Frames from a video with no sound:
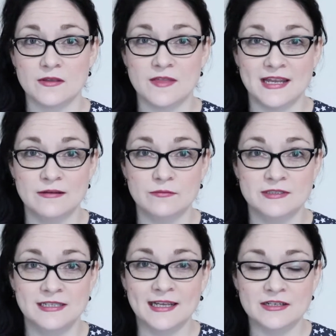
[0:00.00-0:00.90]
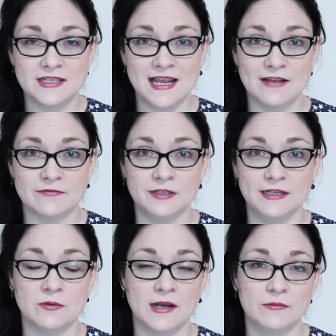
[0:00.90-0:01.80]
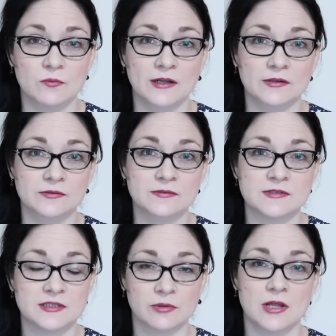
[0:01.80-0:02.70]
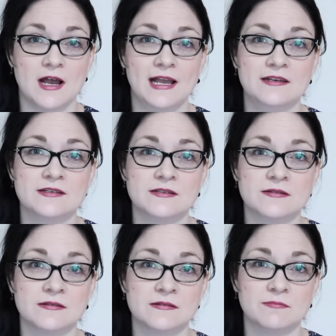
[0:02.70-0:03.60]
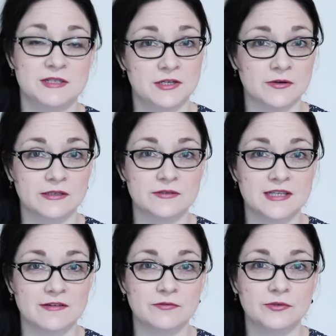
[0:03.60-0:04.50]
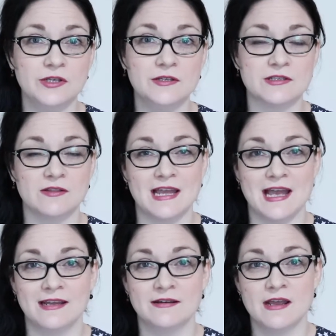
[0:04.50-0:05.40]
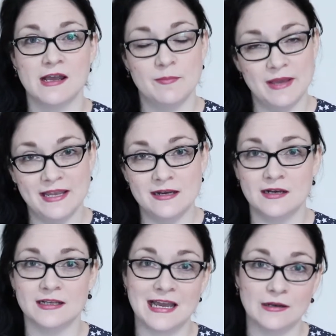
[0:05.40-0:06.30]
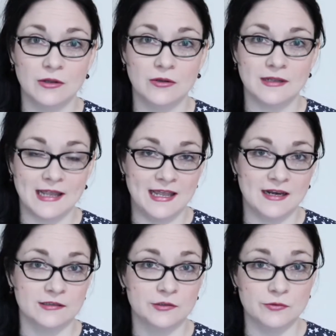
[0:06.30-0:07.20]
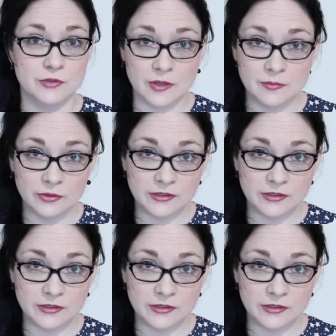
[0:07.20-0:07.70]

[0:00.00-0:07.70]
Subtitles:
They did actually have really quite well supplied materials there for you. So they had a pen and a catalogue and a little notebook,